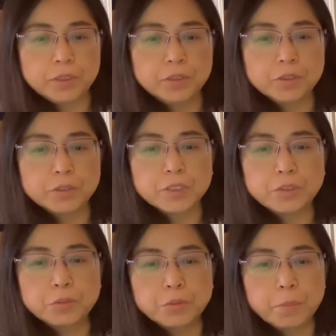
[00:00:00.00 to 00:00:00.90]
You don't need
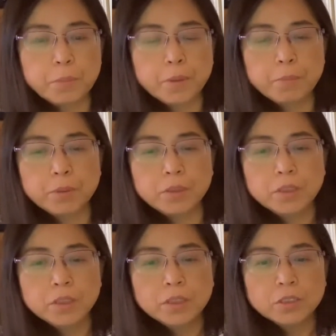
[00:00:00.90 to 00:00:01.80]
to remember
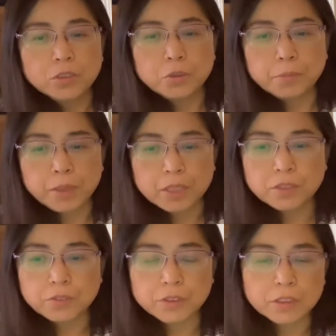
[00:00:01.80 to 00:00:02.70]
too much
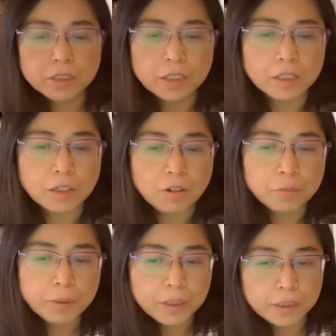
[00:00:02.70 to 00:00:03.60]
for the daily
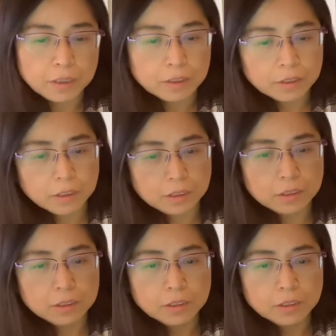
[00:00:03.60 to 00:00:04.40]
home care. Okay.